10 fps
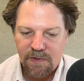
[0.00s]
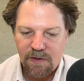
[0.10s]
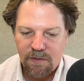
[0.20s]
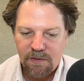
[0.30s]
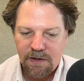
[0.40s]

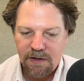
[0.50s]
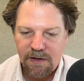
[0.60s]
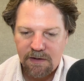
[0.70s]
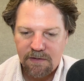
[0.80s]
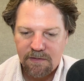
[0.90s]

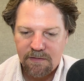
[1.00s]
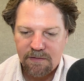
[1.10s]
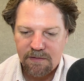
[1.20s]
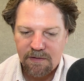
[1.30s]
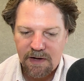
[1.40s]
Okay.
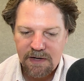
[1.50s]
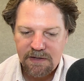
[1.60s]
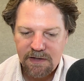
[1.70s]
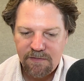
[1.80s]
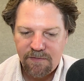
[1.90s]
I
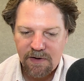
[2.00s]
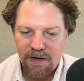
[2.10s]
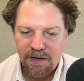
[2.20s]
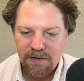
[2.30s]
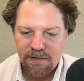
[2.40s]
did
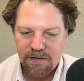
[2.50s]
find